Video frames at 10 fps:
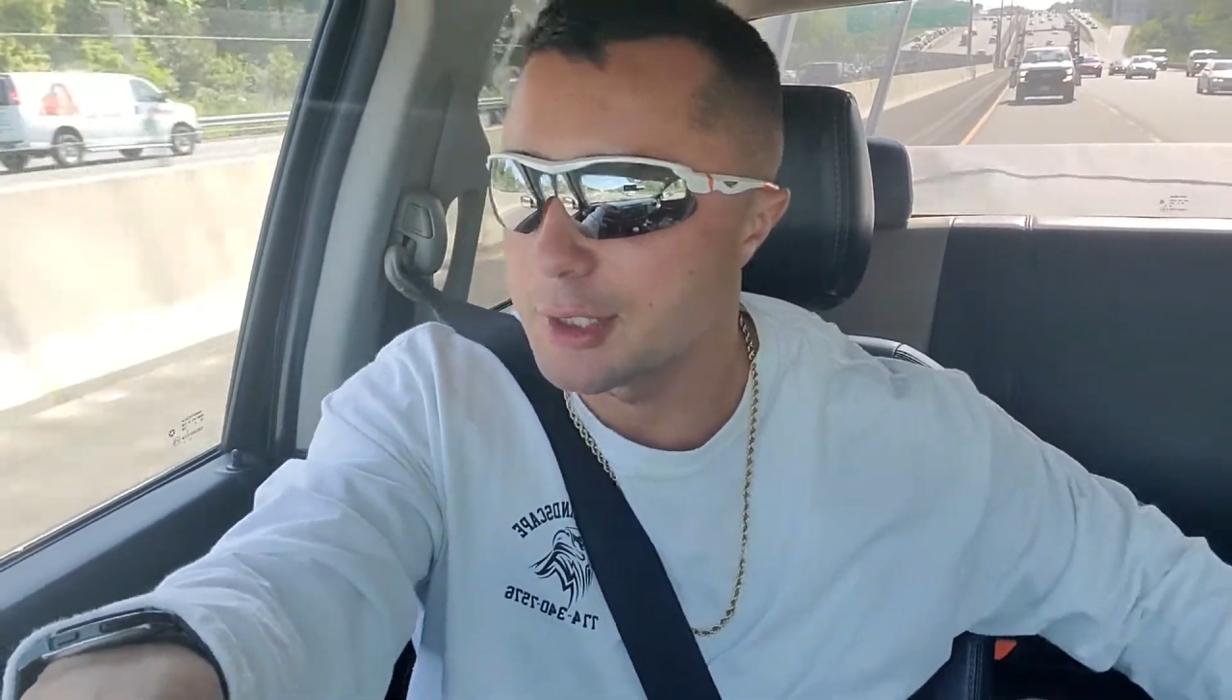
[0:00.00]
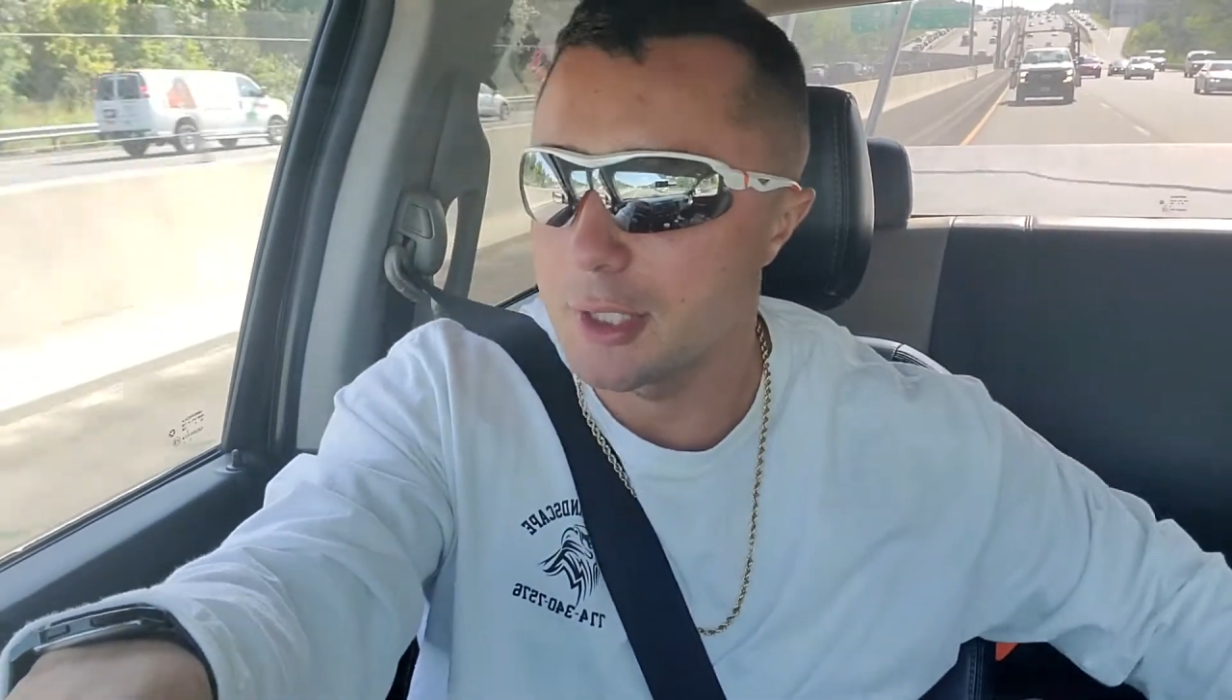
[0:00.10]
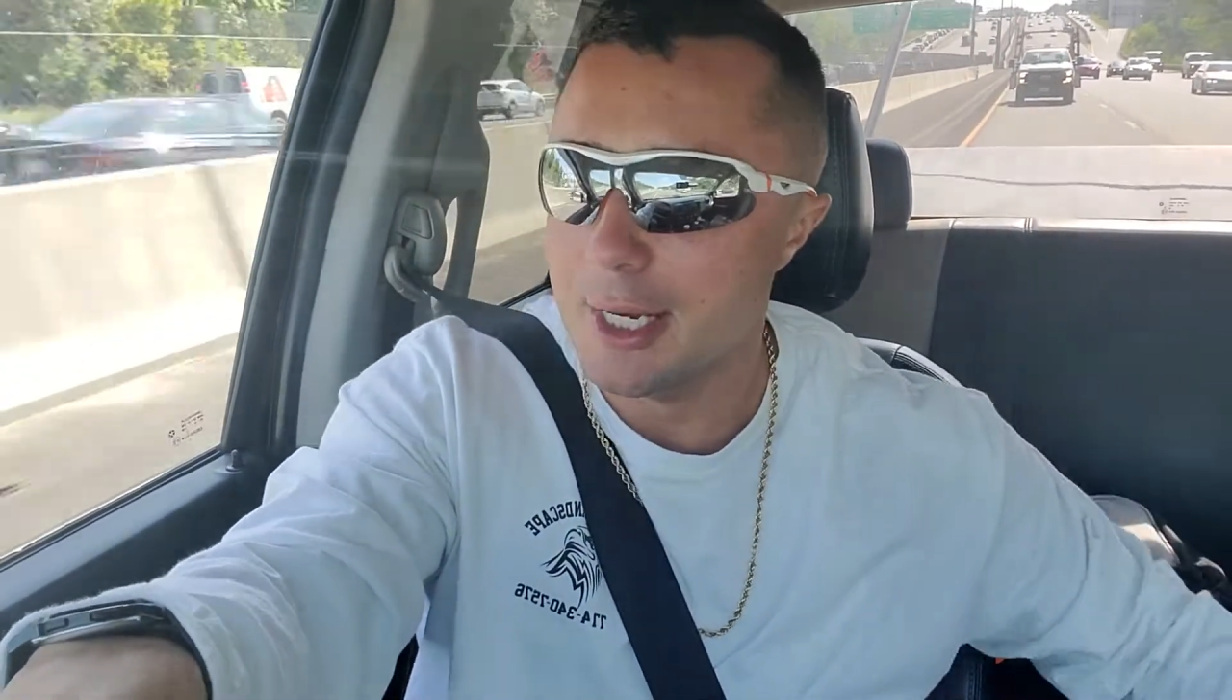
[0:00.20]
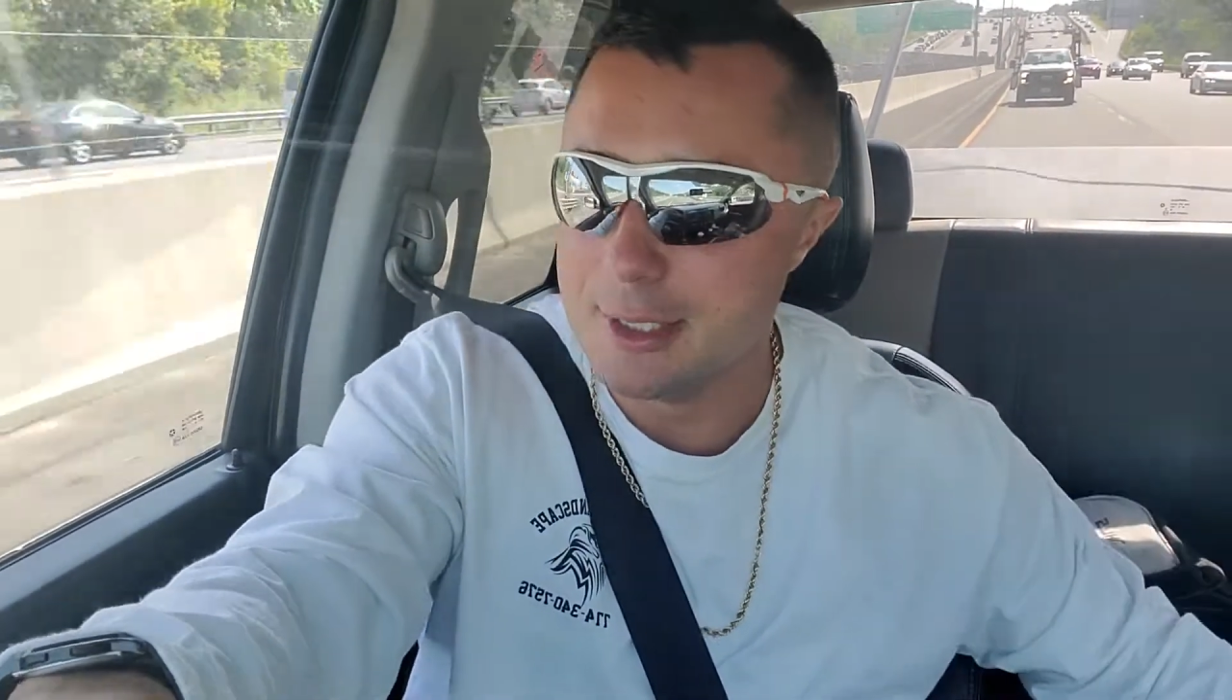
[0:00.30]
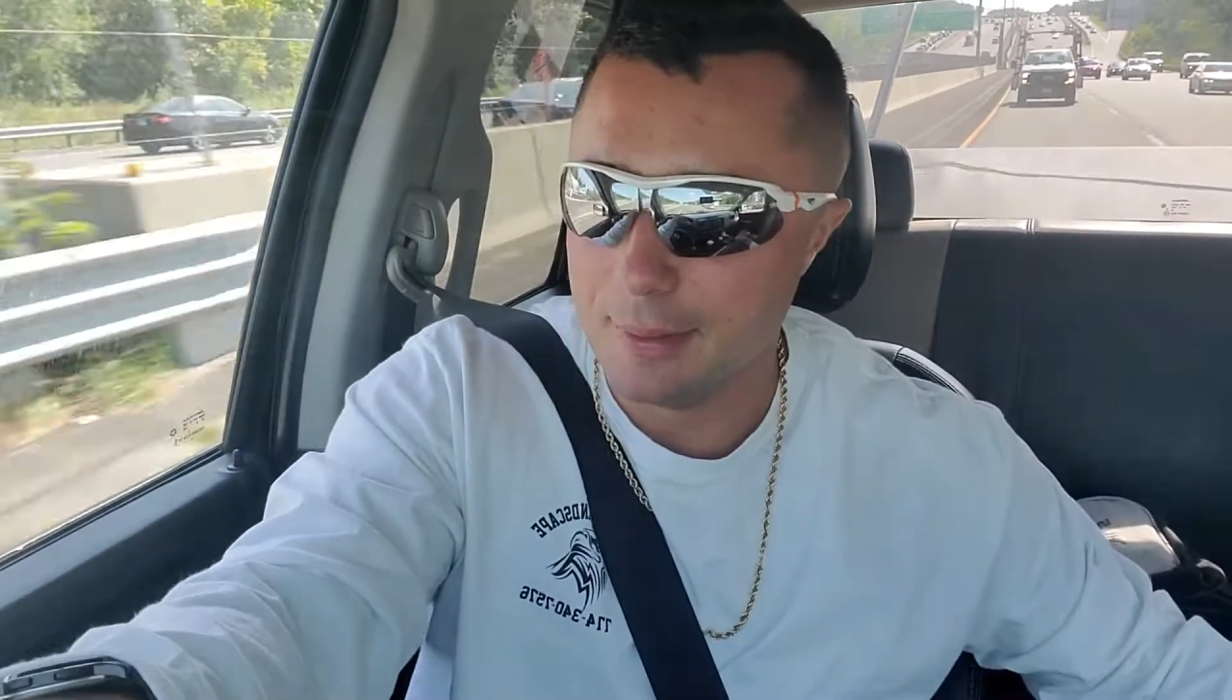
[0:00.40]

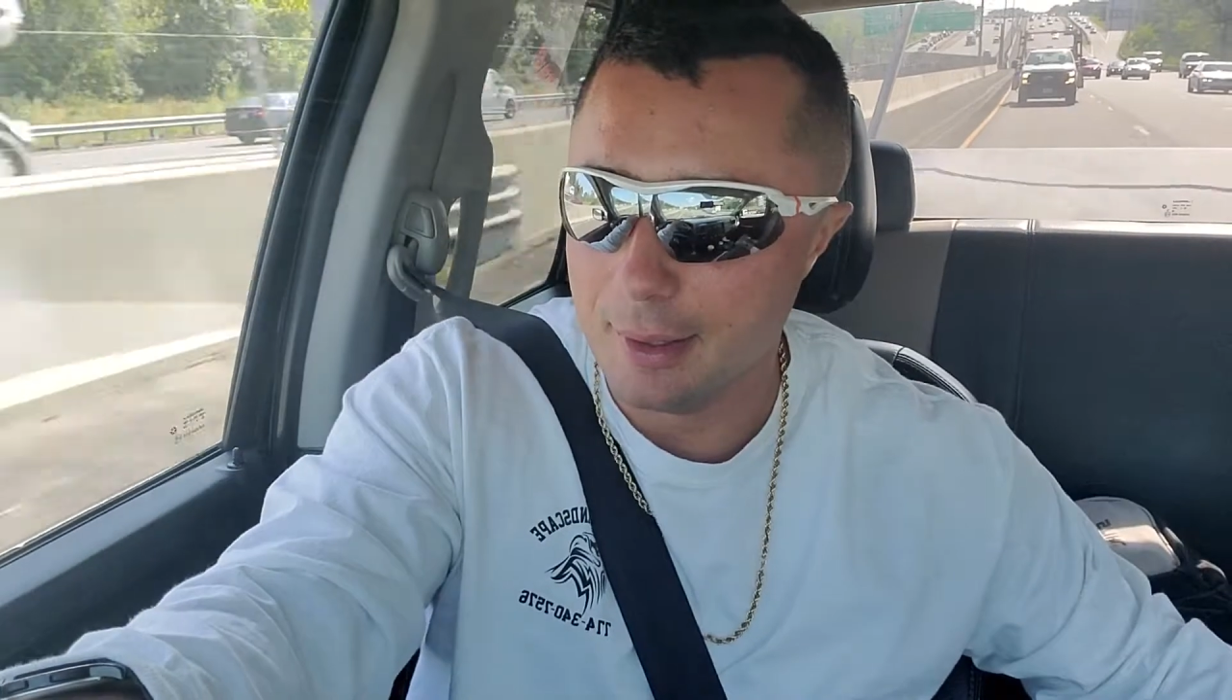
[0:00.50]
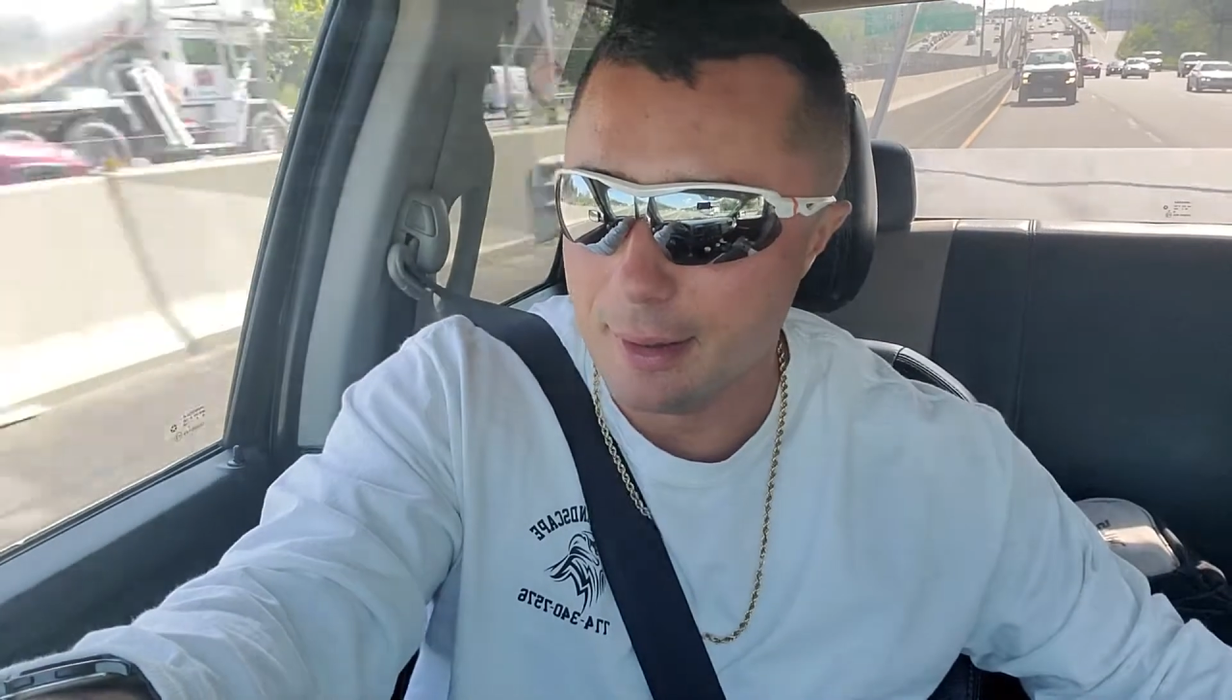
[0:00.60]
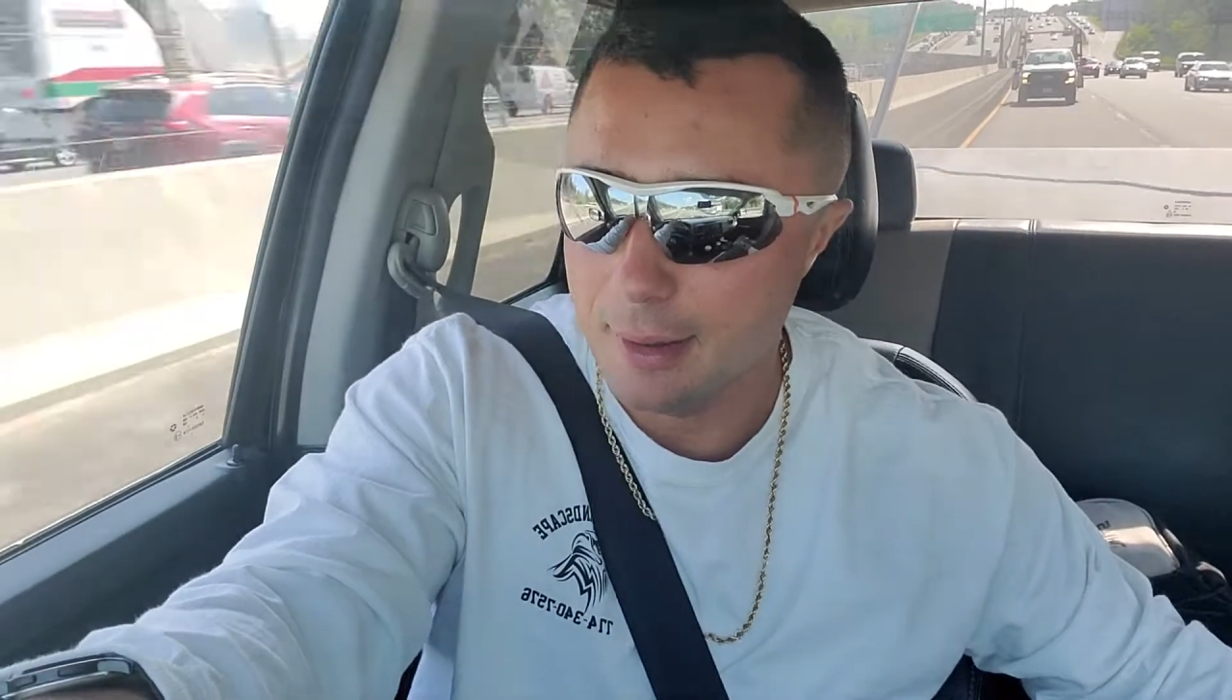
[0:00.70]
trust me.